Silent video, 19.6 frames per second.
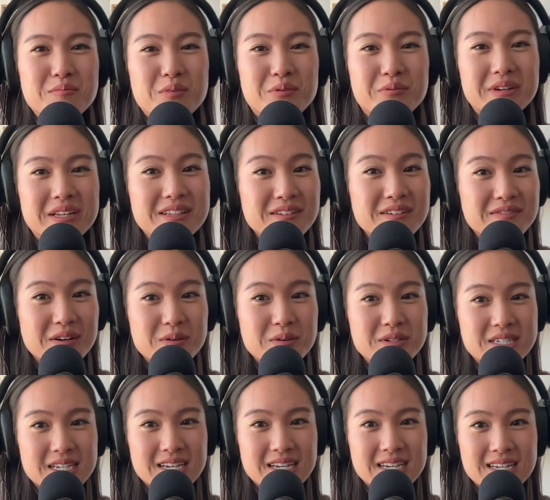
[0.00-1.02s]
Marie
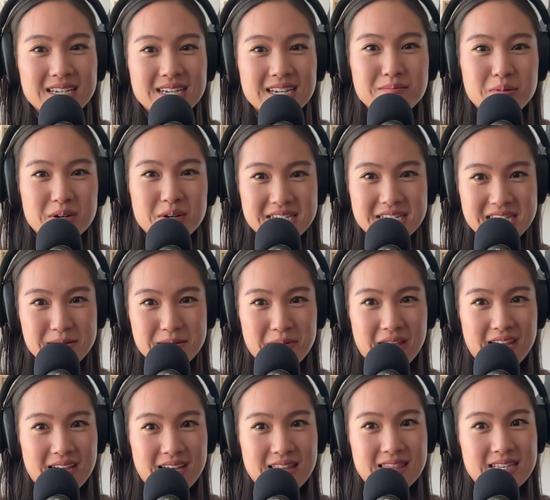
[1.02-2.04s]
Laveau did
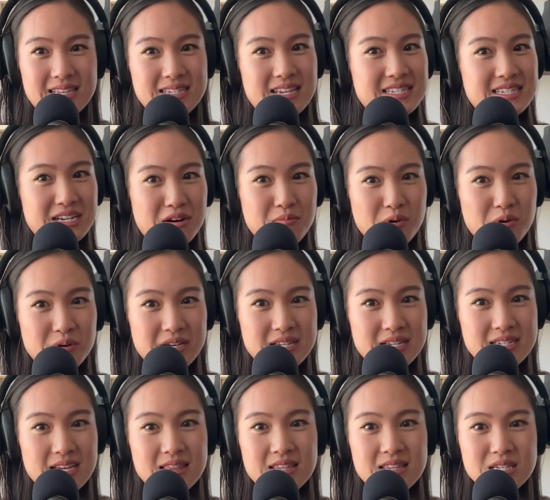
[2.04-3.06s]
participate in these
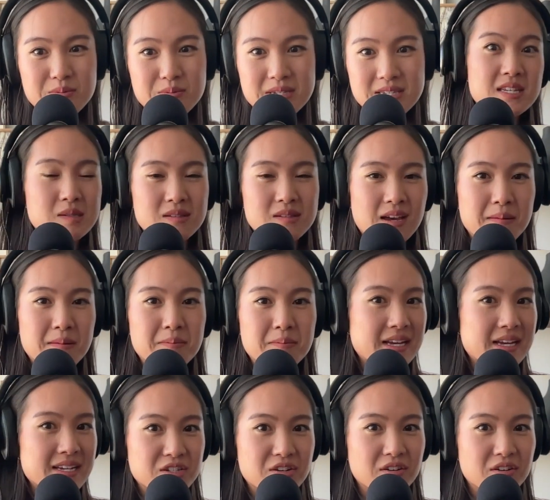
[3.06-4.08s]
ceremonies, and this was a
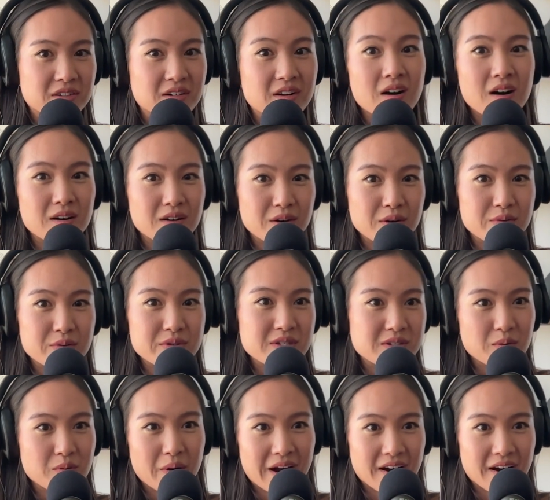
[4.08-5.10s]
place called Congo
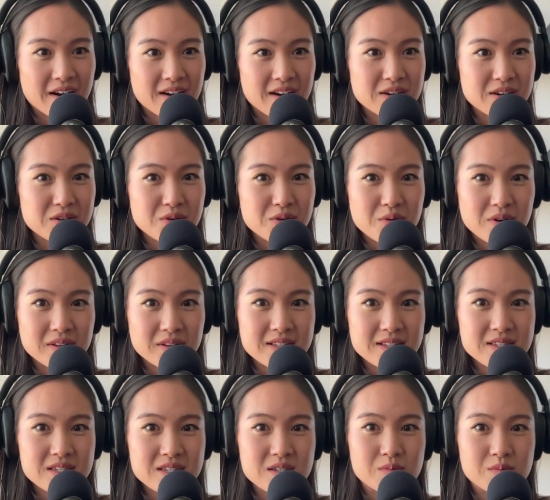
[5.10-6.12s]
Square in New
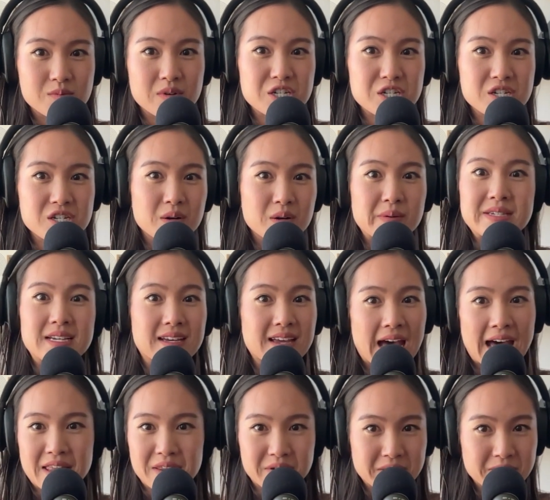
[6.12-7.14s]
Orleans, which was a
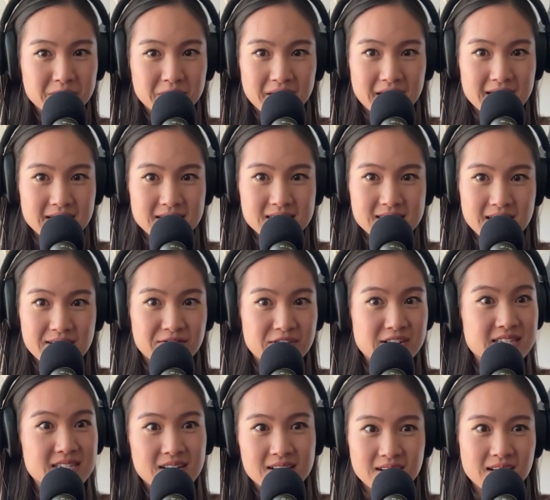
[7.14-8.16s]
gathering place every
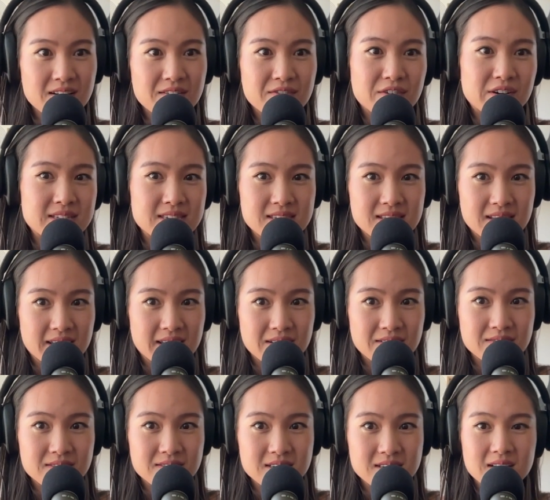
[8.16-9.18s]
Sunday for
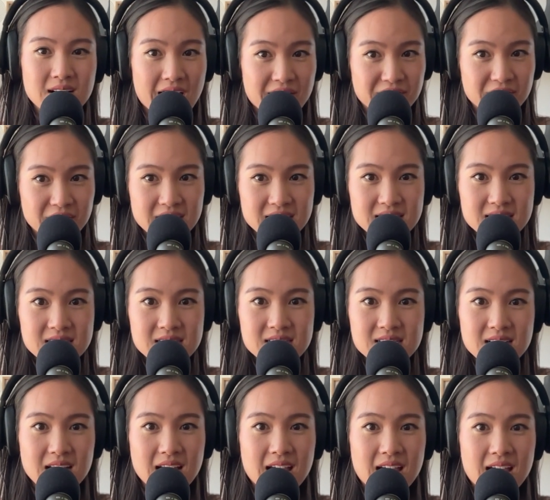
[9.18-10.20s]
enslaved
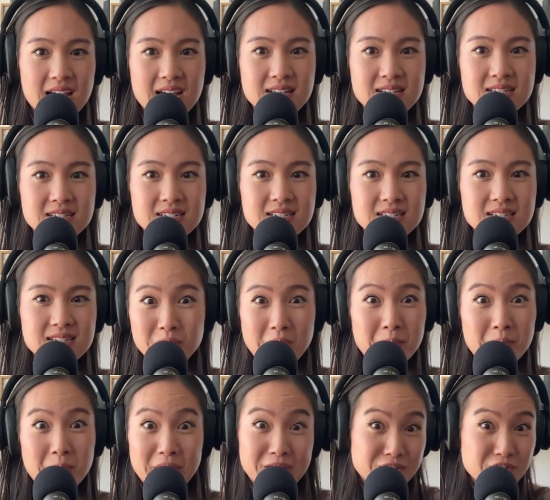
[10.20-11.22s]
Africans. And a
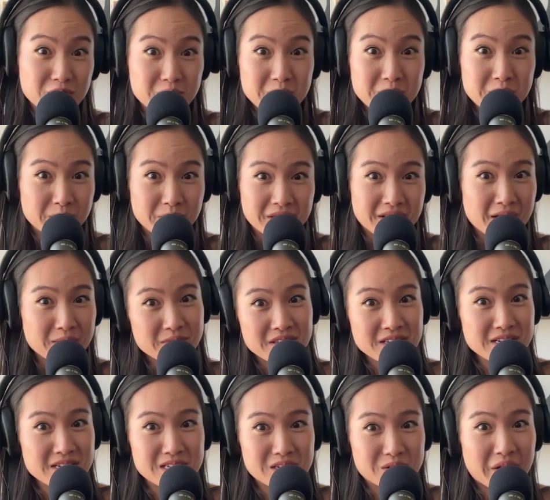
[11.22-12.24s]
bunch of people would come to
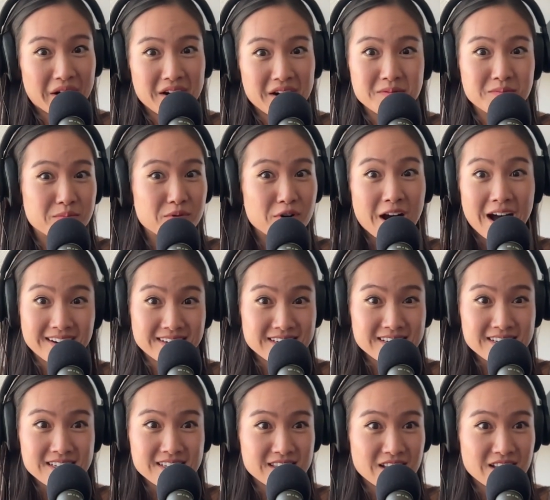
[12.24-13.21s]
this square and practice